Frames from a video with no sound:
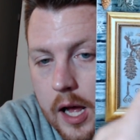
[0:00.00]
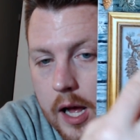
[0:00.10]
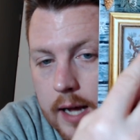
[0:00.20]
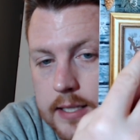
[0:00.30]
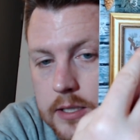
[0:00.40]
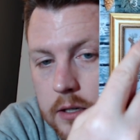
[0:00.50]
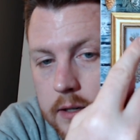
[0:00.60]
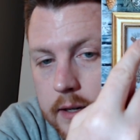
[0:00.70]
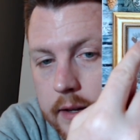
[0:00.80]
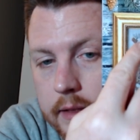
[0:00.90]
I
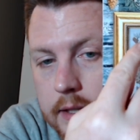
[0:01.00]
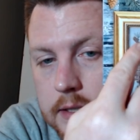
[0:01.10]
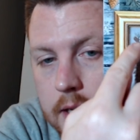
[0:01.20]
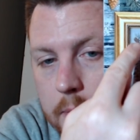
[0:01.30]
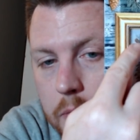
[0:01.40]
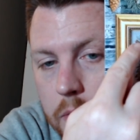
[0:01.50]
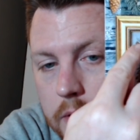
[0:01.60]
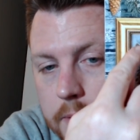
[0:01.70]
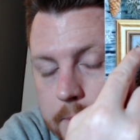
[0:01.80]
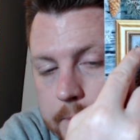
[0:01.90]
started in this top
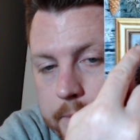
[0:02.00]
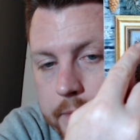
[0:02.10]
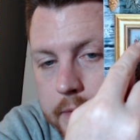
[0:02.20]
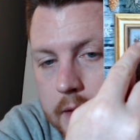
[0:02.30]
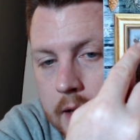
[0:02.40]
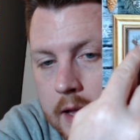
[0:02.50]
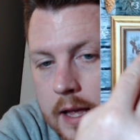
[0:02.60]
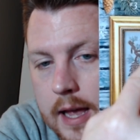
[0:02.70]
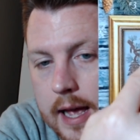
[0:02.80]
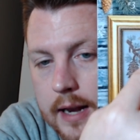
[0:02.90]
corner.
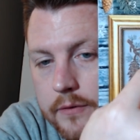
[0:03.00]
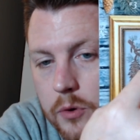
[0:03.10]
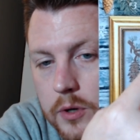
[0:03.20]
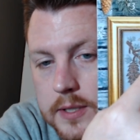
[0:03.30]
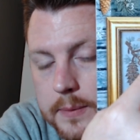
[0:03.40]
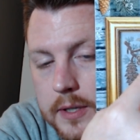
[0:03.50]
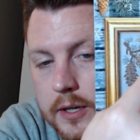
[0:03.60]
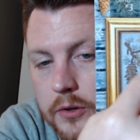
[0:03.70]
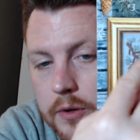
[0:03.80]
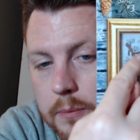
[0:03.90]
And of course I'm going to
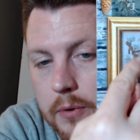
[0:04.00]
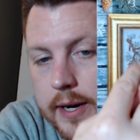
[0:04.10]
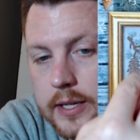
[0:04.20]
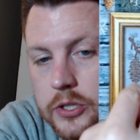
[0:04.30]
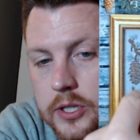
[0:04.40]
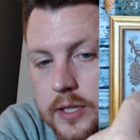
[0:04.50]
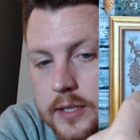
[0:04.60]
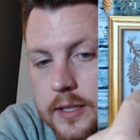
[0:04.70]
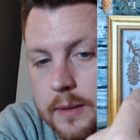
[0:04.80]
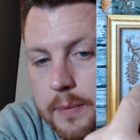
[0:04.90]
do the
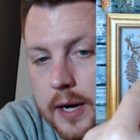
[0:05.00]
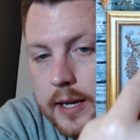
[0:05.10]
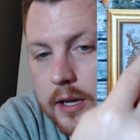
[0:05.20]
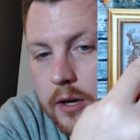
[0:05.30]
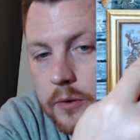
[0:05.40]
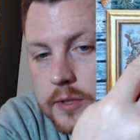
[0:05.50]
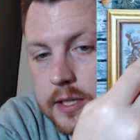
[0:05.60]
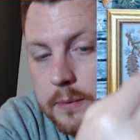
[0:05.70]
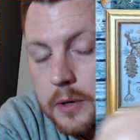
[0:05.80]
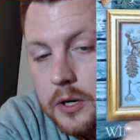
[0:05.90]
branches, the pine cones,
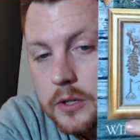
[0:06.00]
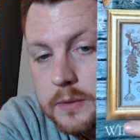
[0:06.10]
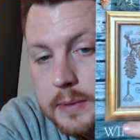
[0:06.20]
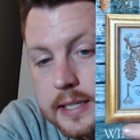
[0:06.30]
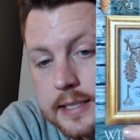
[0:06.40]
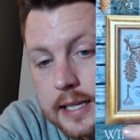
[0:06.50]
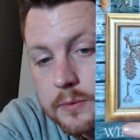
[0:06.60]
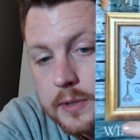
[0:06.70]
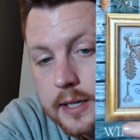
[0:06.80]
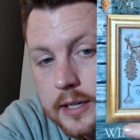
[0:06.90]
and the birds, because that's
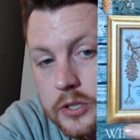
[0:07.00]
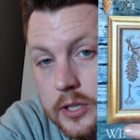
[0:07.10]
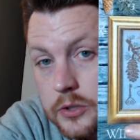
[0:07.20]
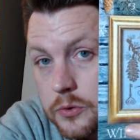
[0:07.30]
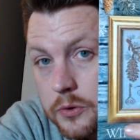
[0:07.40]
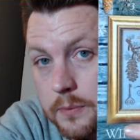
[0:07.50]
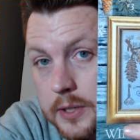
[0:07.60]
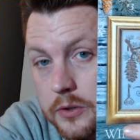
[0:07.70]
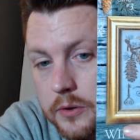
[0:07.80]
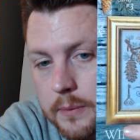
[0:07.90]
what initially drew me
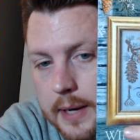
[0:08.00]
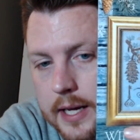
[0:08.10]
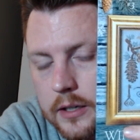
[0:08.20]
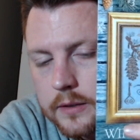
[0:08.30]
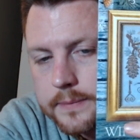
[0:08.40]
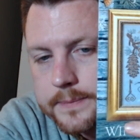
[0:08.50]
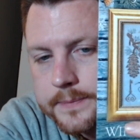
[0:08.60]
to the pattern.